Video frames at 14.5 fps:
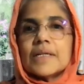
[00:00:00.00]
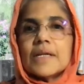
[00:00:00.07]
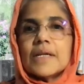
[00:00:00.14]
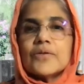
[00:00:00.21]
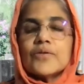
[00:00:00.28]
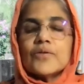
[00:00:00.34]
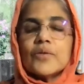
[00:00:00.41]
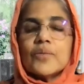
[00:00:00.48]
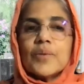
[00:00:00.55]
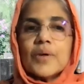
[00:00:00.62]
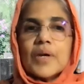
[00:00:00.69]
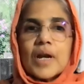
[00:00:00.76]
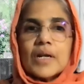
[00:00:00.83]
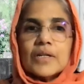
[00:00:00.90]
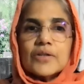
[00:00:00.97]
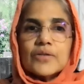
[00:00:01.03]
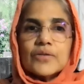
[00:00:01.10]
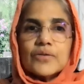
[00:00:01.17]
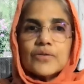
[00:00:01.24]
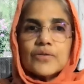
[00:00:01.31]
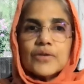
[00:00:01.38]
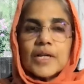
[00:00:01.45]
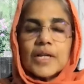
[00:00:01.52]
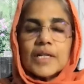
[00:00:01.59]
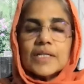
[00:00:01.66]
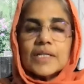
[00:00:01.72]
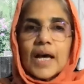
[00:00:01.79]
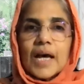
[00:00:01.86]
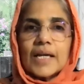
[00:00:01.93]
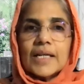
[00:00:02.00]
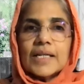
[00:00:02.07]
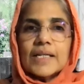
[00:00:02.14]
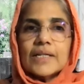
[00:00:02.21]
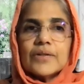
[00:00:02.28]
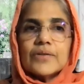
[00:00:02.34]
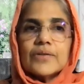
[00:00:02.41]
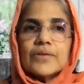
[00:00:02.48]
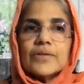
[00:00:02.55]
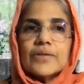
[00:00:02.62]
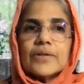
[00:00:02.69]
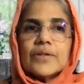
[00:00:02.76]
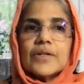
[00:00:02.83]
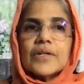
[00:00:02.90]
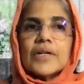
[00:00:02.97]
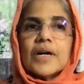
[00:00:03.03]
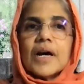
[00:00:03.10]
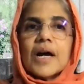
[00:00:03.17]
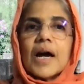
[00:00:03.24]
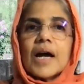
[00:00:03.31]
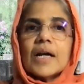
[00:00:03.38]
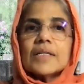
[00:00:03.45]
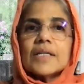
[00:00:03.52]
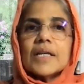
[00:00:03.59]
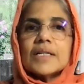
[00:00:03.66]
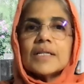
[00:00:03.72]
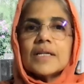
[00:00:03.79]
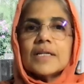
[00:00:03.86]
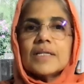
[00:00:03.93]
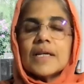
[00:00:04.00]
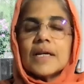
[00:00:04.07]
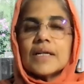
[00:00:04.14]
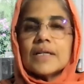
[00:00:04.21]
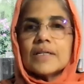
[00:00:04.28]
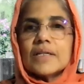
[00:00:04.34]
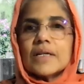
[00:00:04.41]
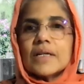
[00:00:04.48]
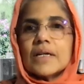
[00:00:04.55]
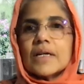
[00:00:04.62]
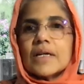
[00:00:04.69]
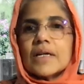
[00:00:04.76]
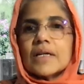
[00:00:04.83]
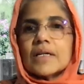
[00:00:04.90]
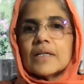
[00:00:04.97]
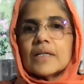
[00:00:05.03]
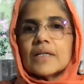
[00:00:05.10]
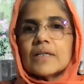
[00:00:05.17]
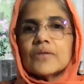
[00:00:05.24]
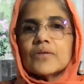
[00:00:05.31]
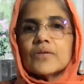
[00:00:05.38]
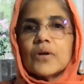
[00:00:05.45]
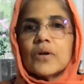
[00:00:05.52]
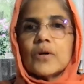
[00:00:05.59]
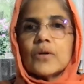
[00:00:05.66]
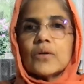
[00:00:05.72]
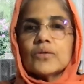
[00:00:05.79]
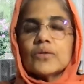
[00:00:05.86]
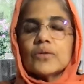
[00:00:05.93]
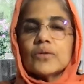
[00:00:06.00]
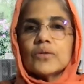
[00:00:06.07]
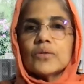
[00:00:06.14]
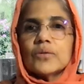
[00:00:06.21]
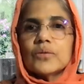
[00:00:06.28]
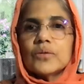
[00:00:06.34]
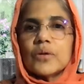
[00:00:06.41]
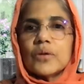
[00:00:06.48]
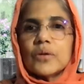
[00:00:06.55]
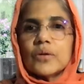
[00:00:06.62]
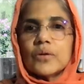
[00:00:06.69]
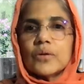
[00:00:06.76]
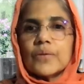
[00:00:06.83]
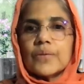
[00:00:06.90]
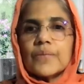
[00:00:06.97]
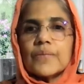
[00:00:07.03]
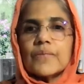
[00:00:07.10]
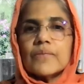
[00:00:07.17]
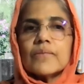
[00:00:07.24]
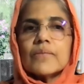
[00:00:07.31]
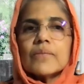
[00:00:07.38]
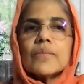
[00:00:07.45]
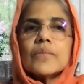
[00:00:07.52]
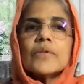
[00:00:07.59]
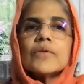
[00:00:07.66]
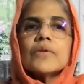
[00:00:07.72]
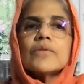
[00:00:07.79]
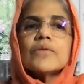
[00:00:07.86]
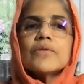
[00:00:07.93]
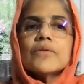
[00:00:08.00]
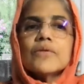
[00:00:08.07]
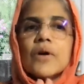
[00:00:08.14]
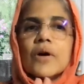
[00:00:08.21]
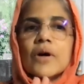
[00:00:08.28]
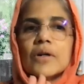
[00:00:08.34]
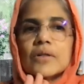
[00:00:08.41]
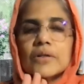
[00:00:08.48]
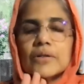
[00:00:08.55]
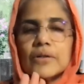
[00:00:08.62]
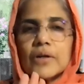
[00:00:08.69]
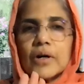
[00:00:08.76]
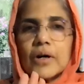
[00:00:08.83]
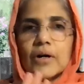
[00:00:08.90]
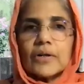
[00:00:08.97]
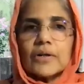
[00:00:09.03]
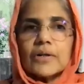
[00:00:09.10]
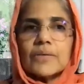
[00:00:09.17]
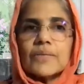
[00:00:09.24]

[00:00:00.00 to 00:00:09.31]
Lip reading: is to be understood in silence. And then he said, those who know do not talk,